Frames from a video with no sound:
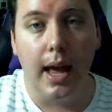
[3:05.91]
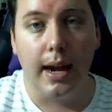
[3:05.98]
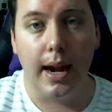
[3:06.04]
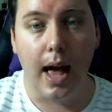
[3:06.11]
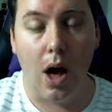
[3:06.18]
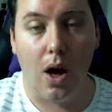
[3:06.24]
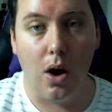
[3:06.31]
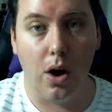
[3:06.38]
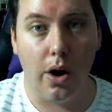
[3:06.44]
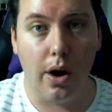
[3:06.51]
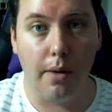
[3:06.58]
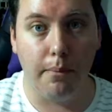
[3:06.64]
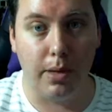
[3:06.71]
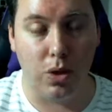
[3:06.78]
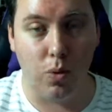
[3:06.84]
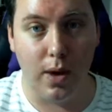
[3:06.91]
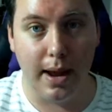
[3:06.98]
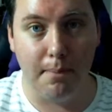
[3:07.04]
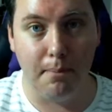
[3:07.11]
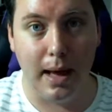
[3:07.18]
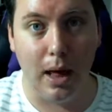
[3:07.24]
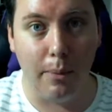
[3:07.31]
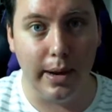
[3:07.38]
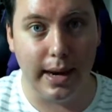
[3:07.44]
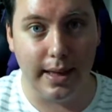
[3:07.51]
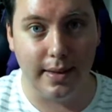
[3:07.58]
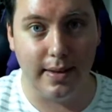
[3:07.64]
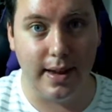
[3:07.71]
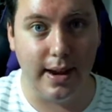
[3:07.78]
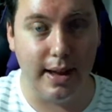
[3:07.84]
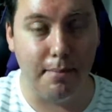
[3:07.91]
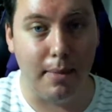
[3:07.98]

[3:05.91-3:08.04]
Now, between Melbourne and Sydney,